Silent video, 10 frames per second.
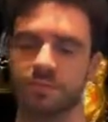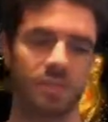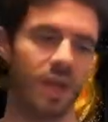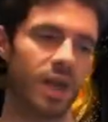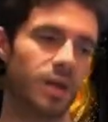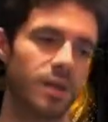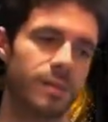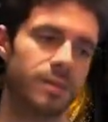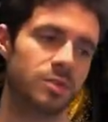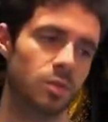I got the
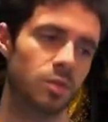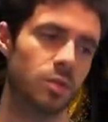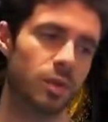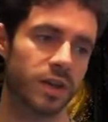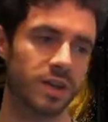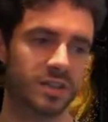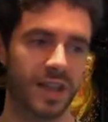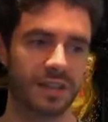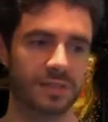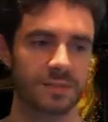ember. It's all I needed to
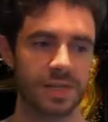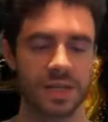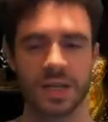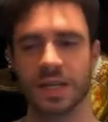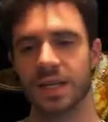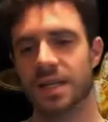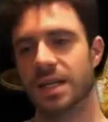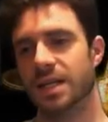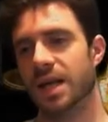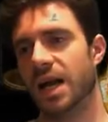get.
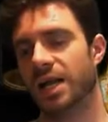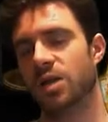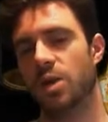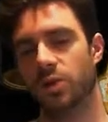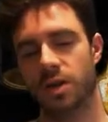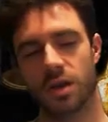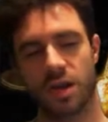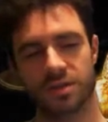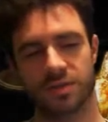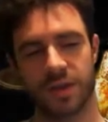I got the
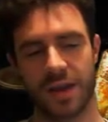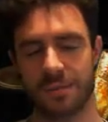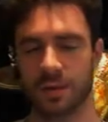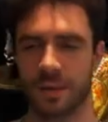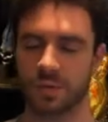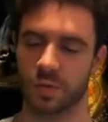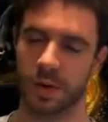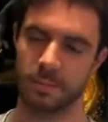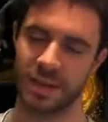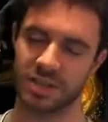large divine ember. That was what
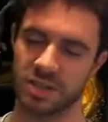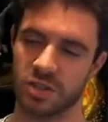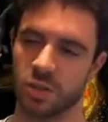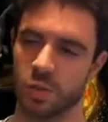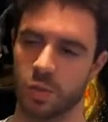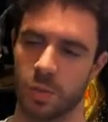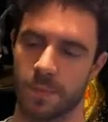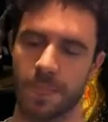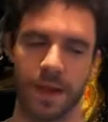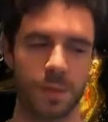I meant to do.
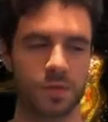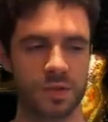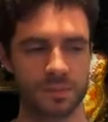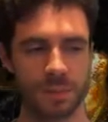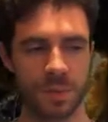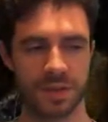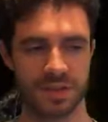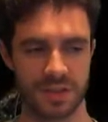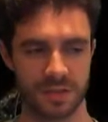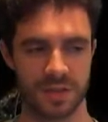That was the
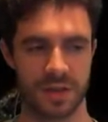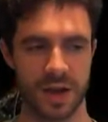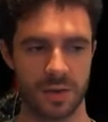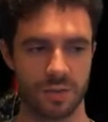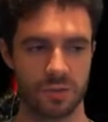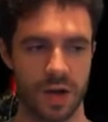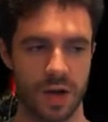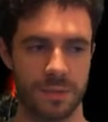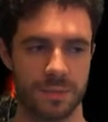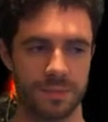point of that
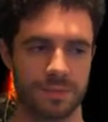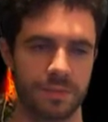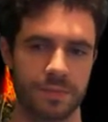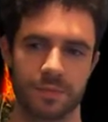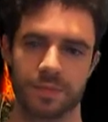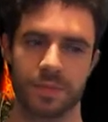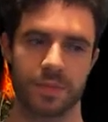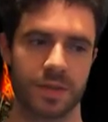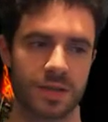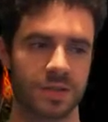run.
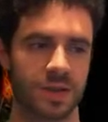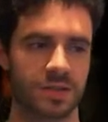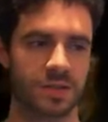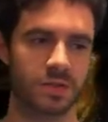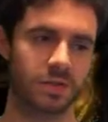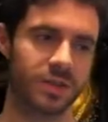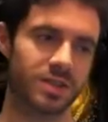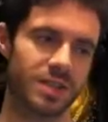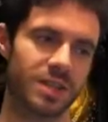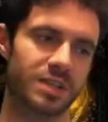Dark Souls 3
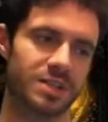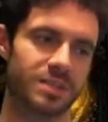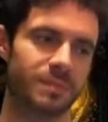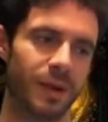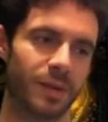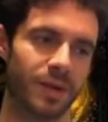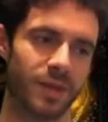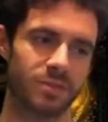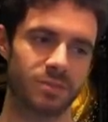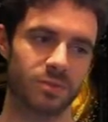is the easiest to parry and
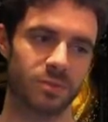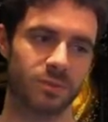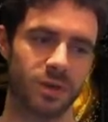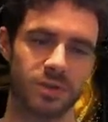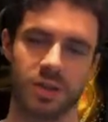that doesn't prove much.